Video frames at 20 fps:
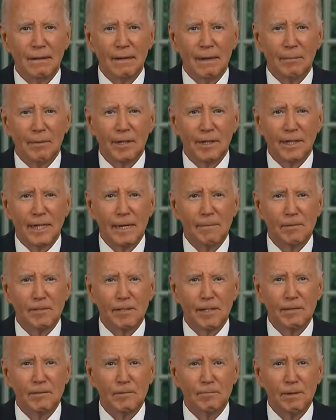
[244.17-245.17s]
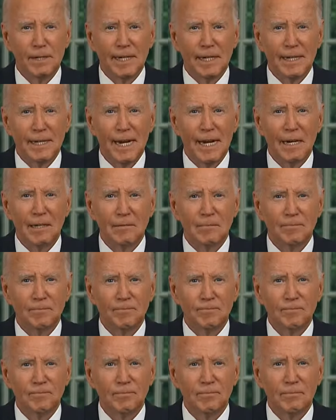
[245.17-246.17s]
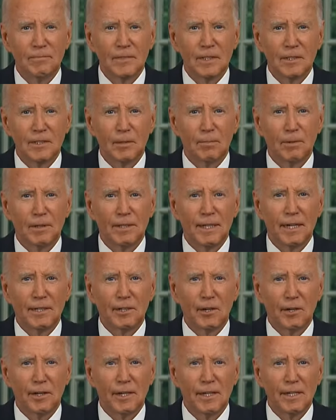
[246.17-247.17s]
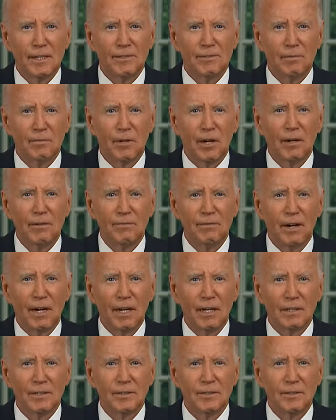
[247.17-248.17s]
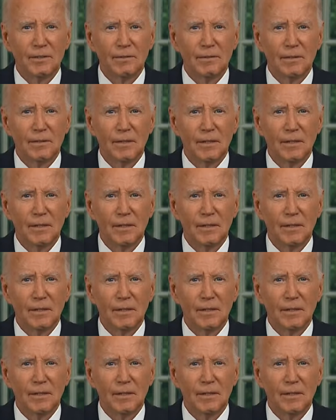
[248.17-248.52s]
I'm going to keep speaking out to protect our kids from gun violence,